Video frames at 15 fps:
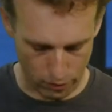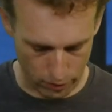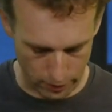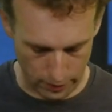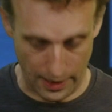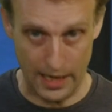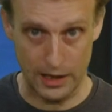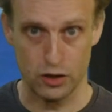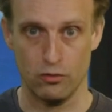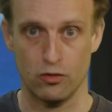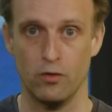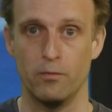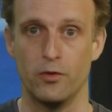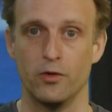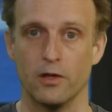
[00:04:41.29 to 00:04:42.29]
on an actual
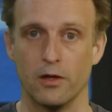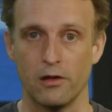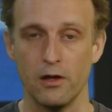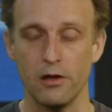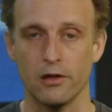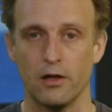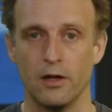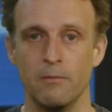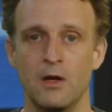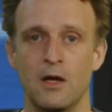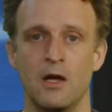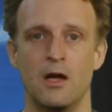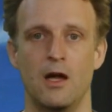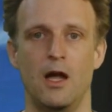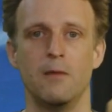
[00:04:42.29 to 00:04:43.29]
computer system
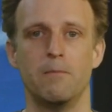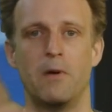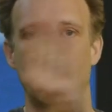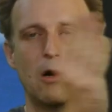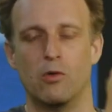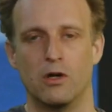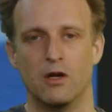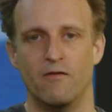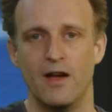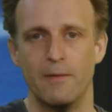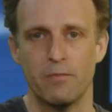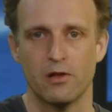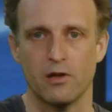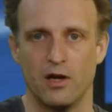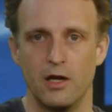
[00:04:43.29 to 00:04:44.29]
and power a
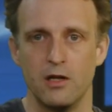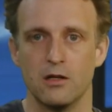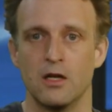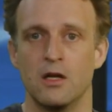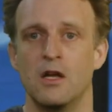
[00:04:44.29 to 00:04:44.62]
website,